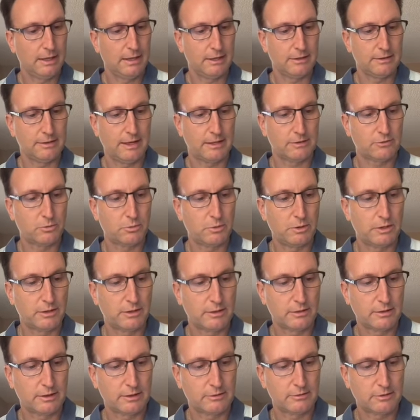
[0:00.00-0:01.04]
And that's one of
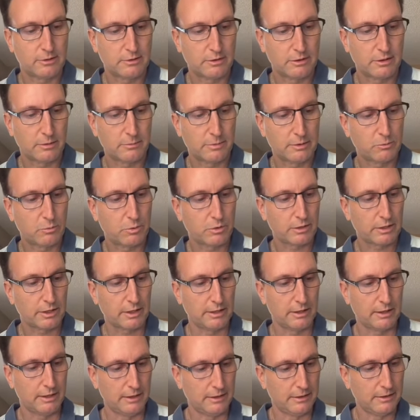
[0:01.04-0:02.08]
the things that they're going to be
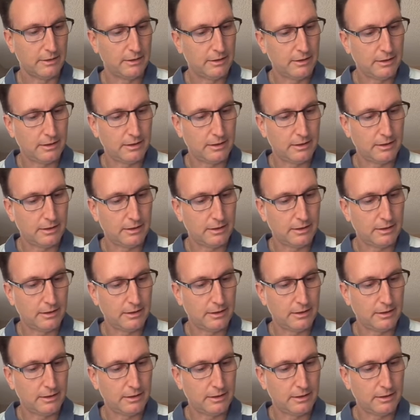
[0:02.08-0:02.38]
working on.